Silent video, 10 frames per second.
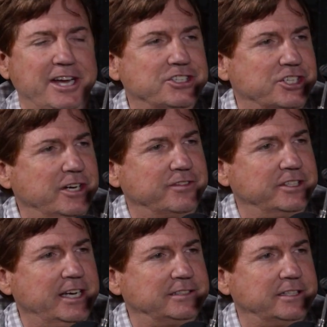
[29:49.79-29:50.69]
that stuff
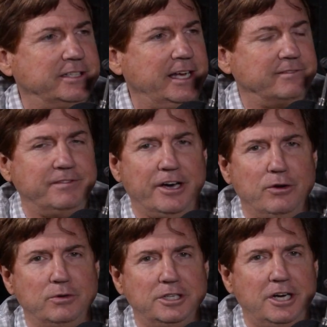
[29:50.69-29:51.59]
in that
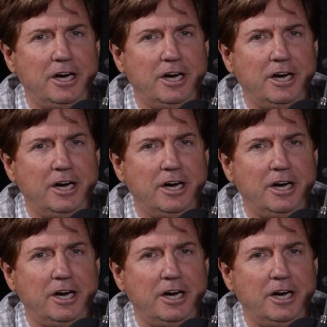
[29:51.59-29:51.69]
final